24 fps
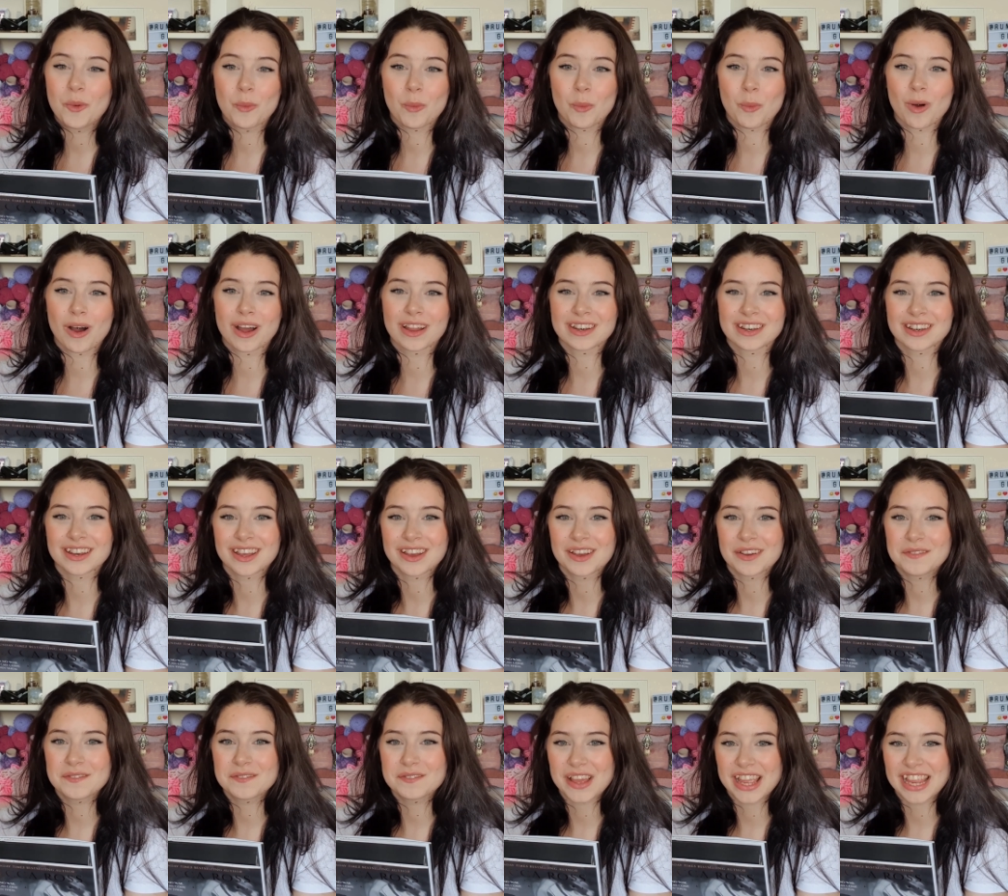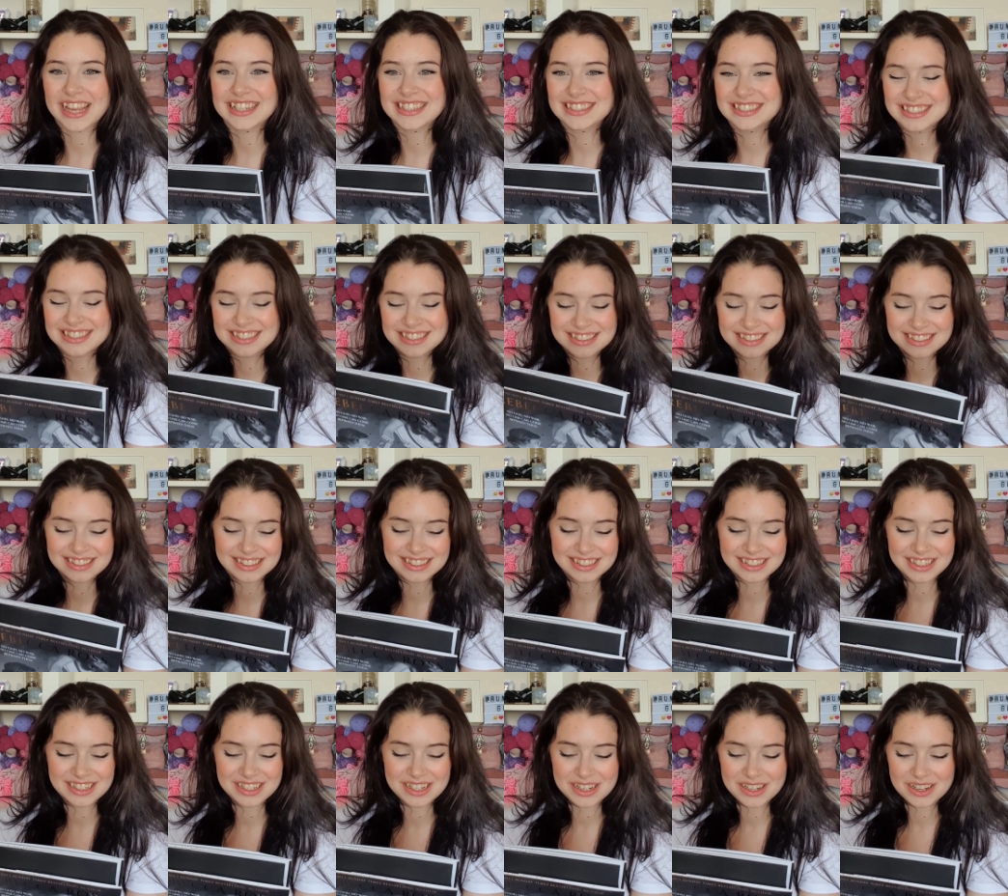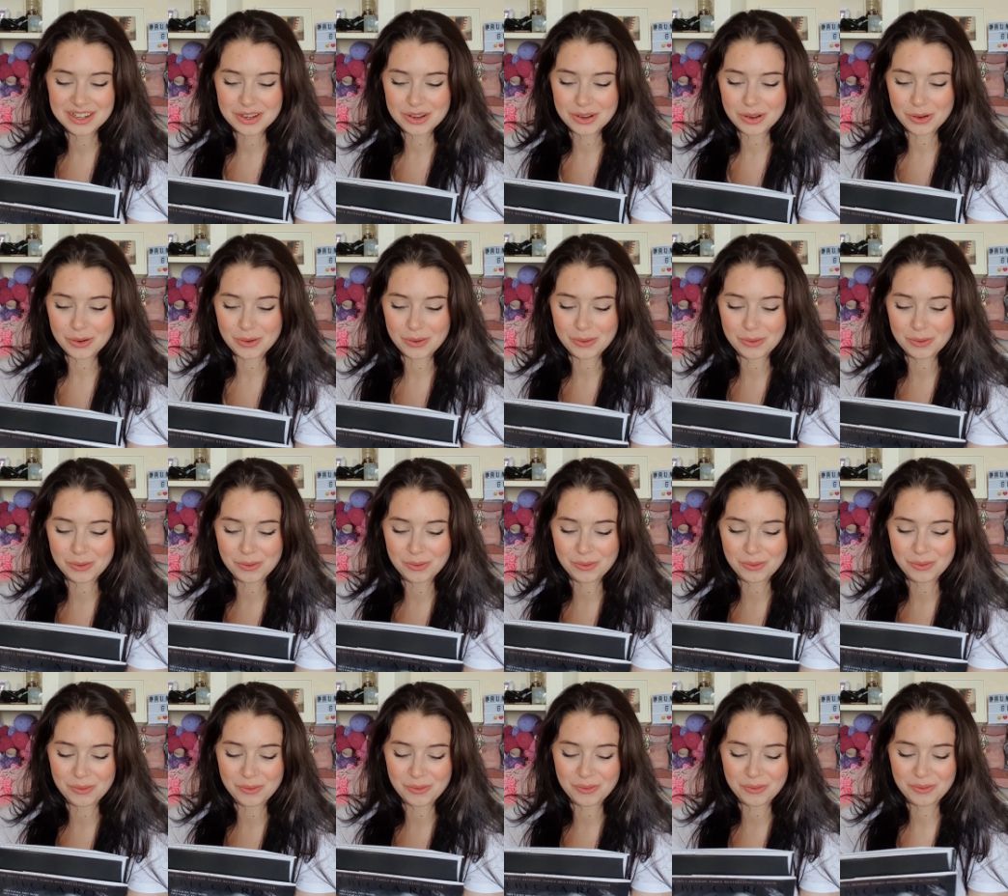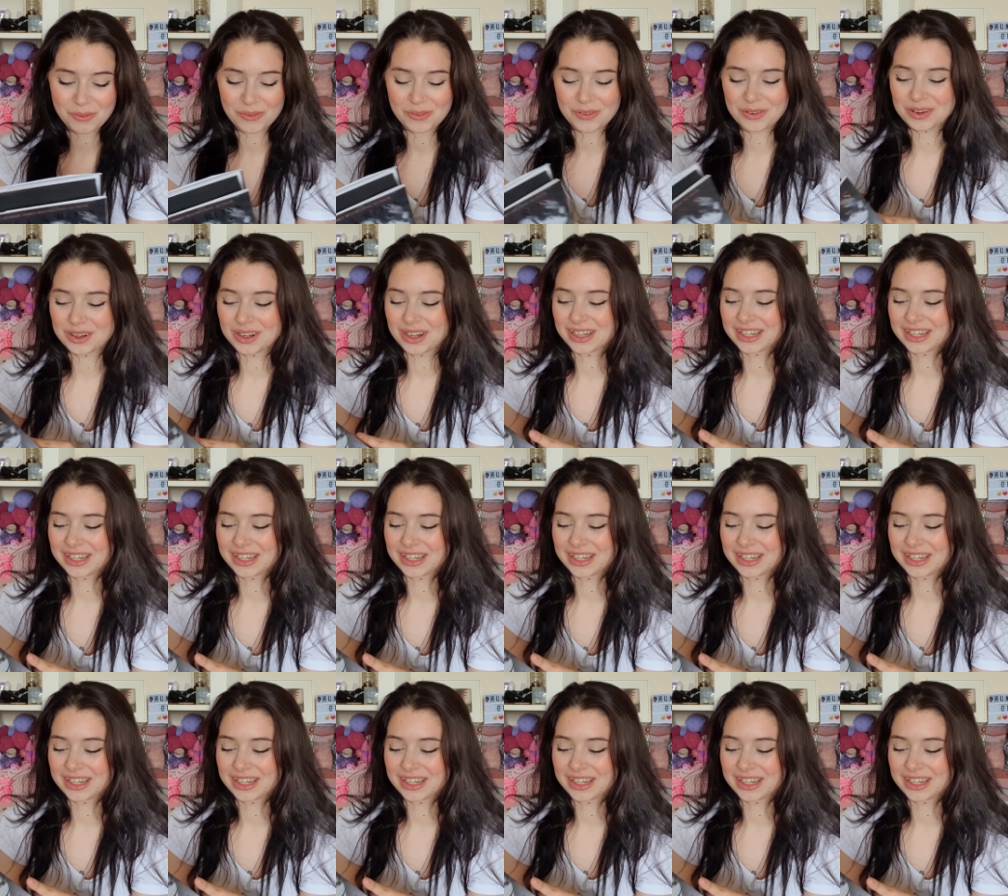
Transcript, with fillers: one fate. Oh,